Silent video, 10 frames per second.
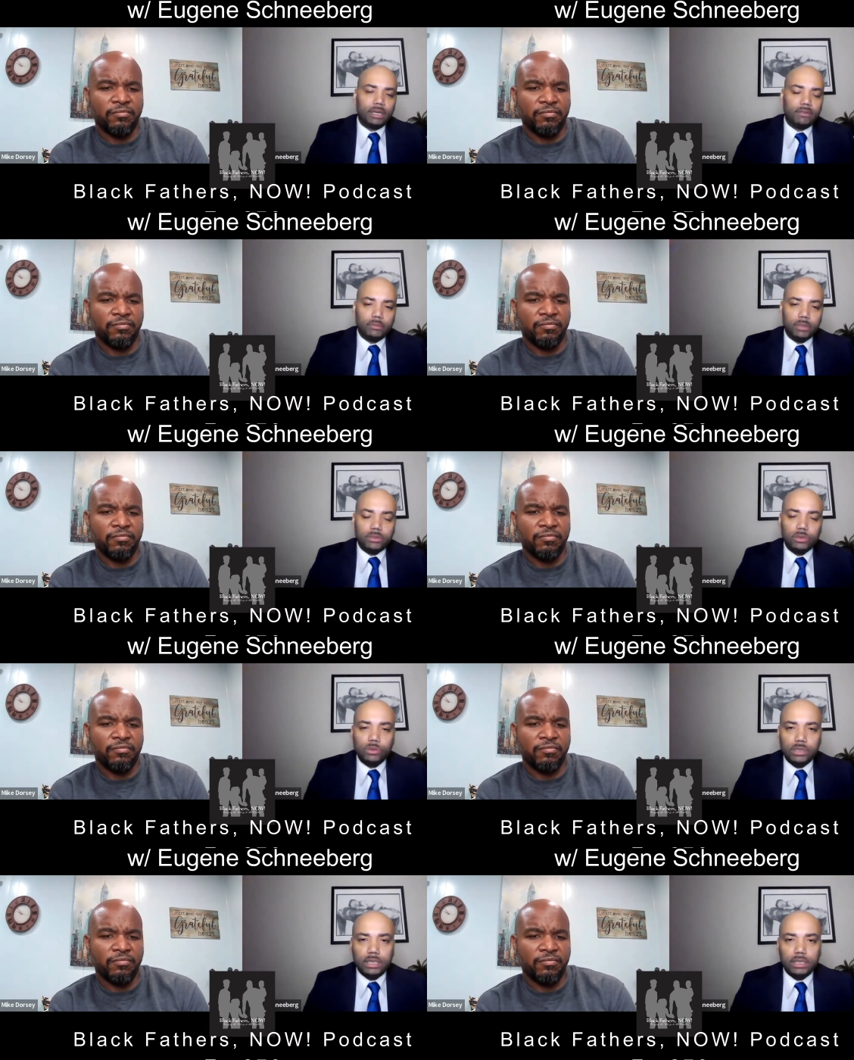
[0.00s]
Speaker 1: and giving them the
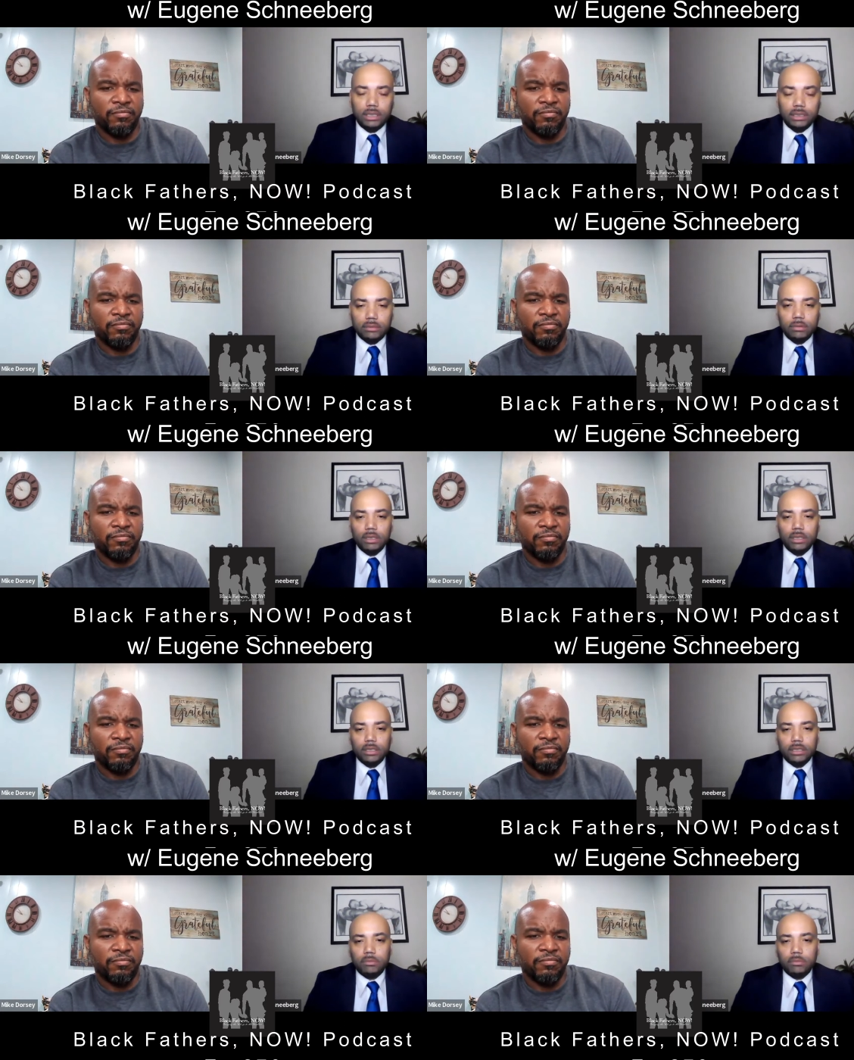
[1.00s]
tools they need to,
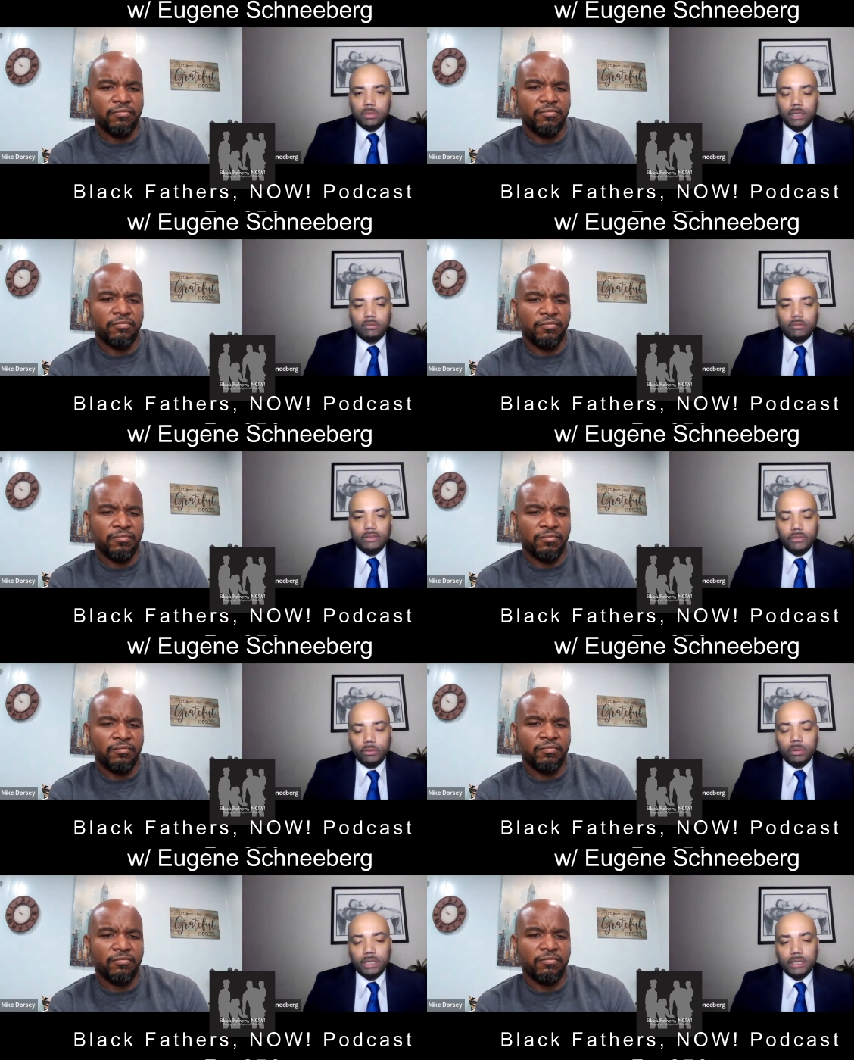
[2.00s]
to be in their
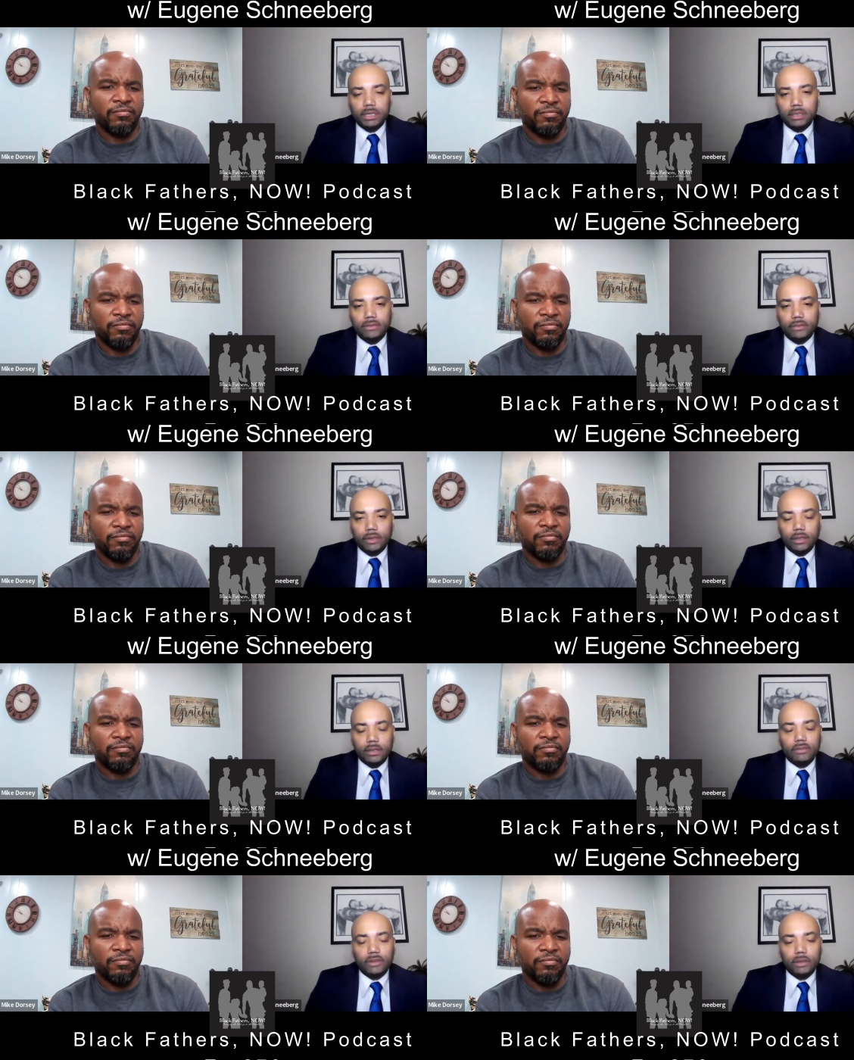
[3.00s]
rightful place in their,
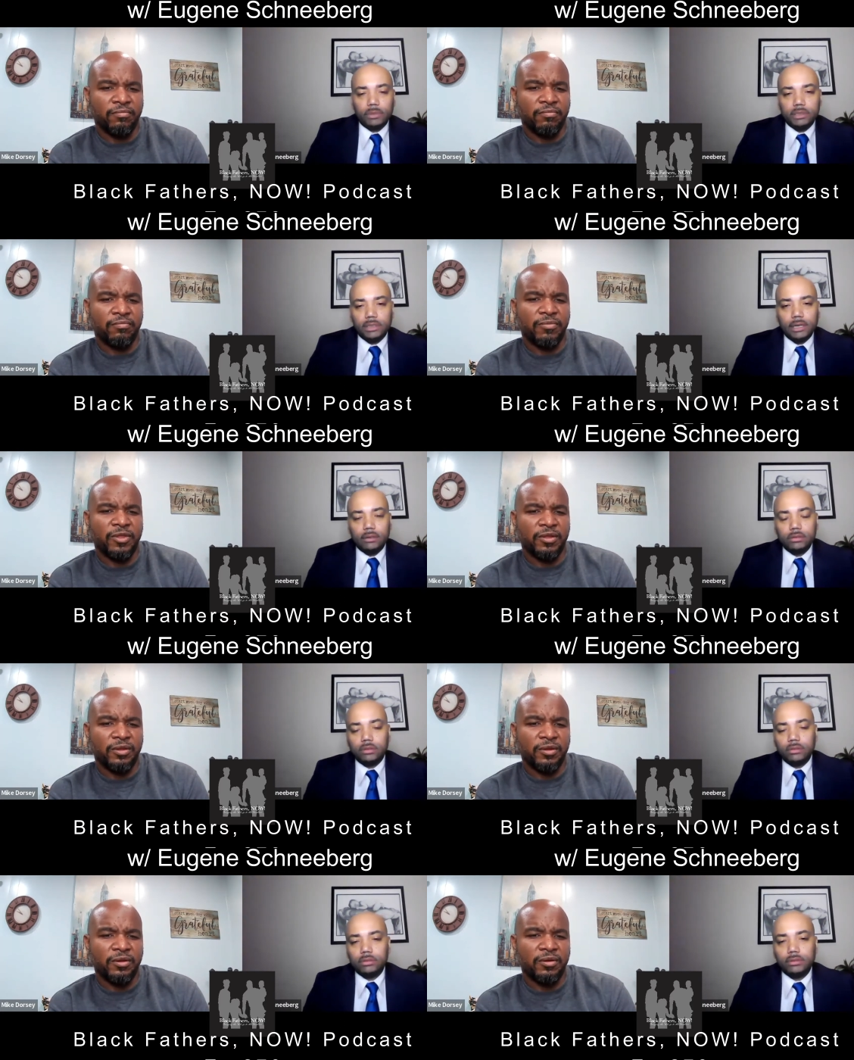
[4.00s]
in their families and their
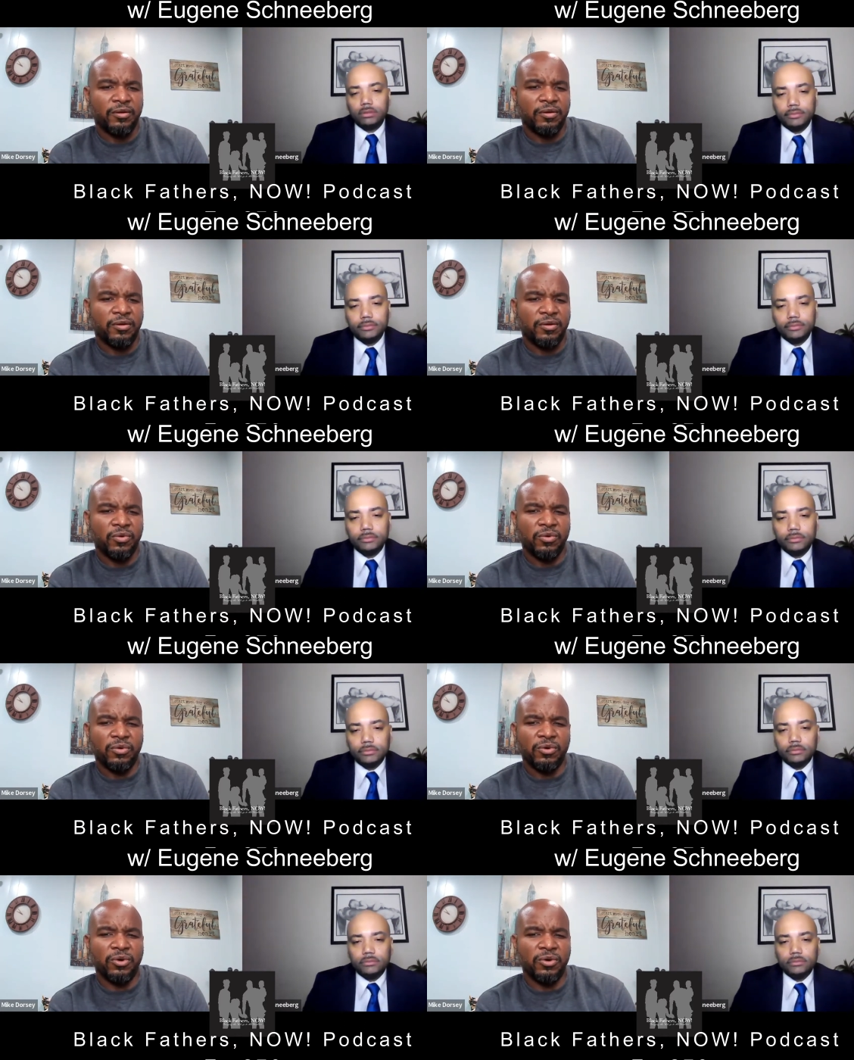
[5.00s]
household.
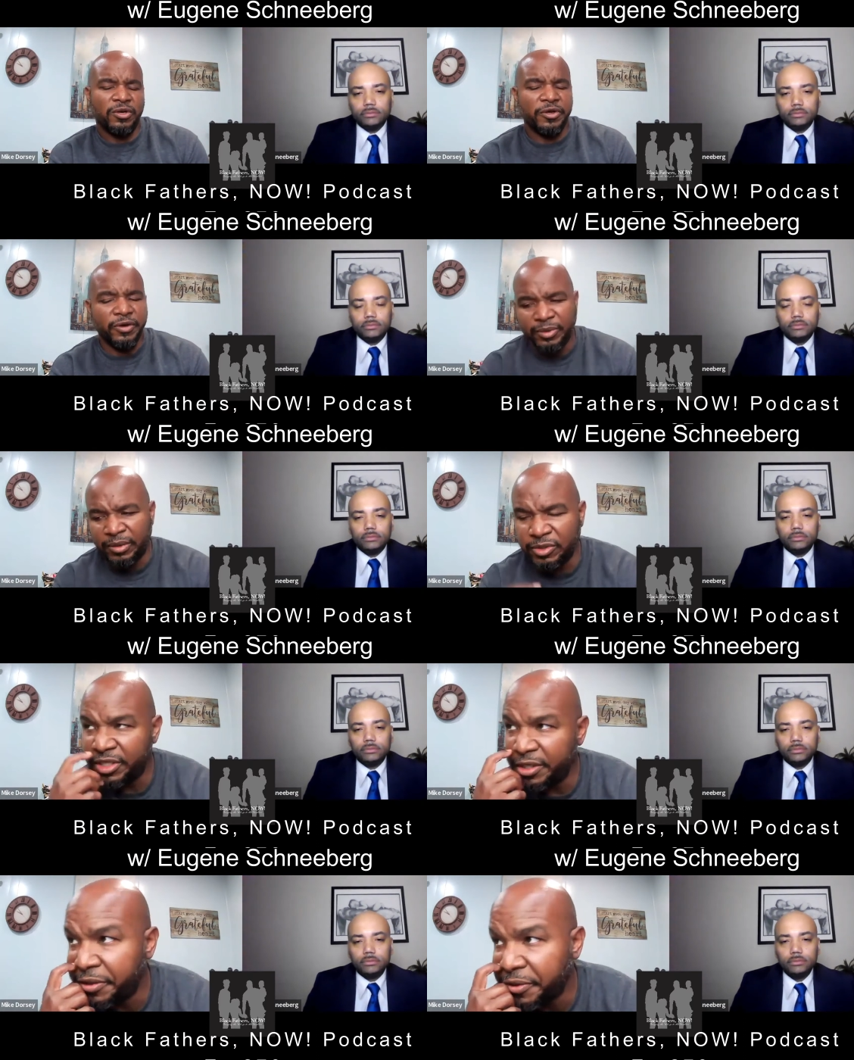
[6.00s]
Speaker 2: Ooh, dude, I'm, I'm gonna
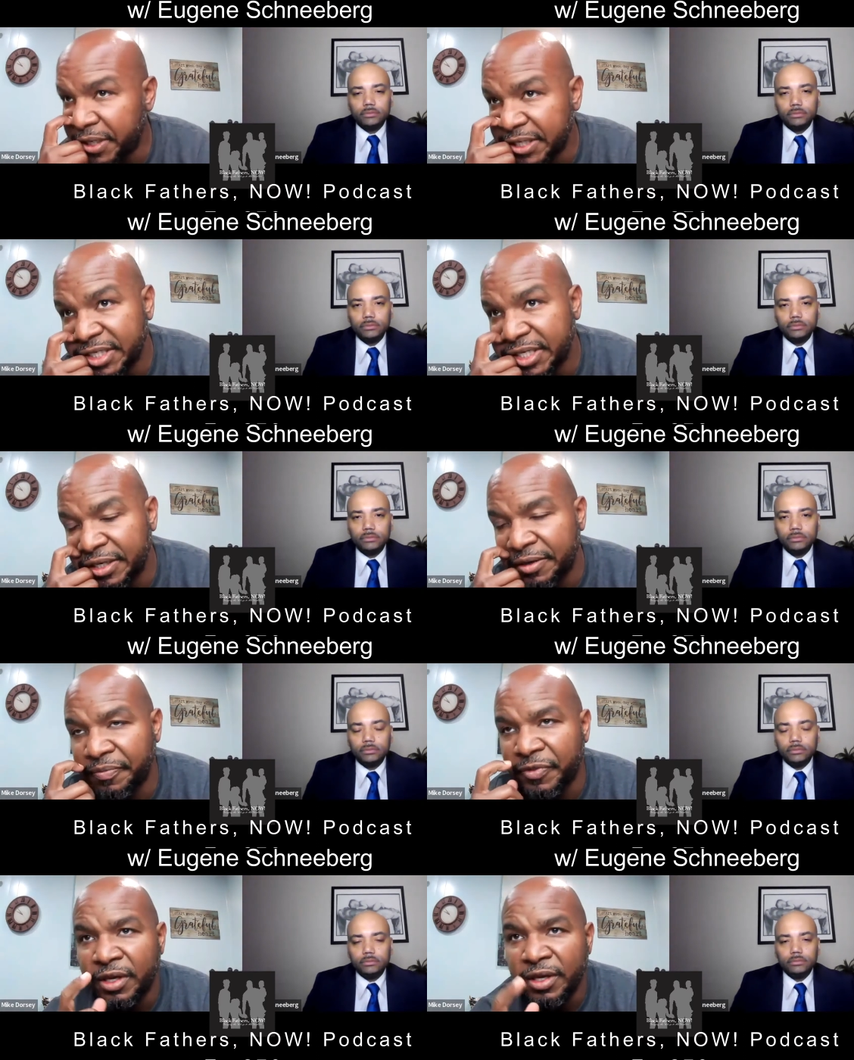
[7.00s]
tell you, it's um,
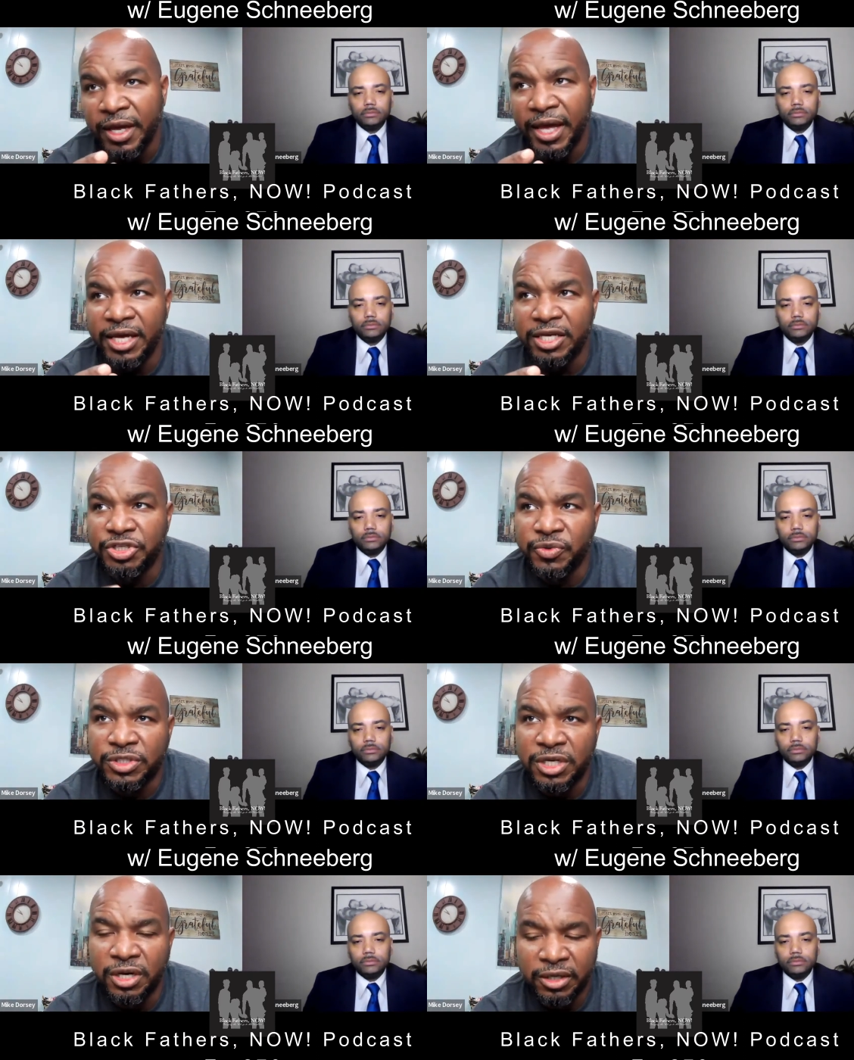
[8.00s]
as you were
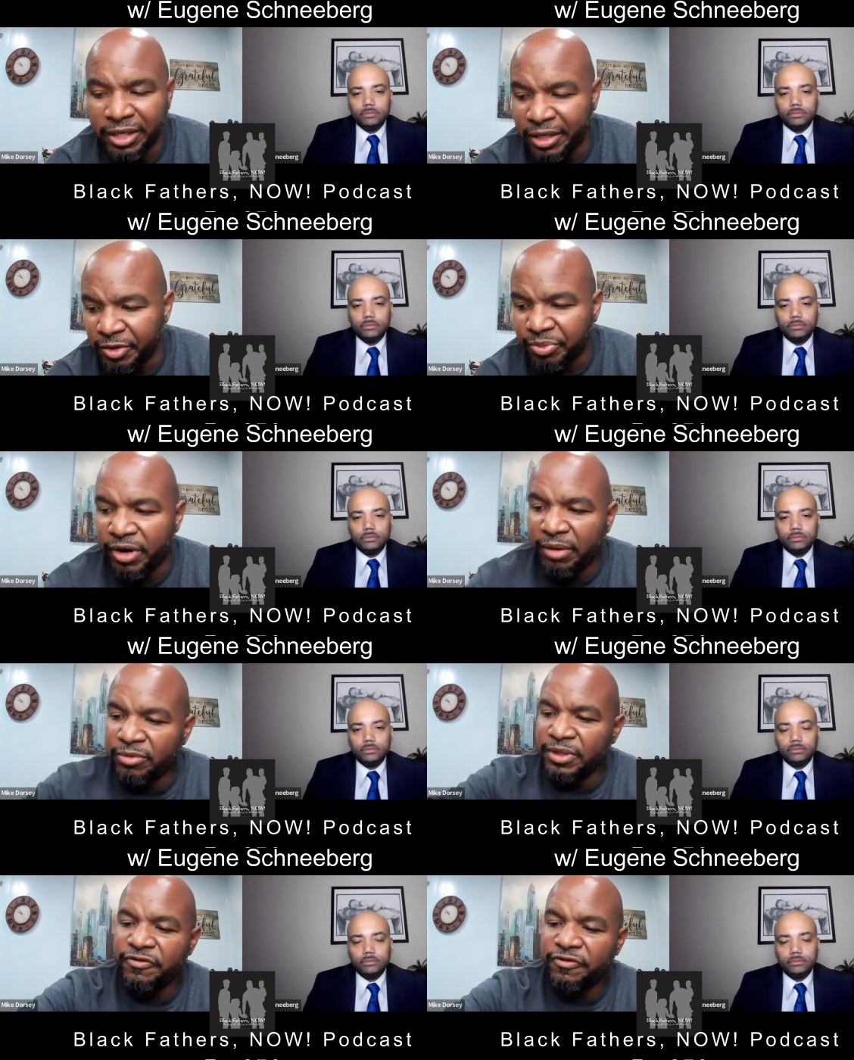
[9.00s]
talking, and you're probably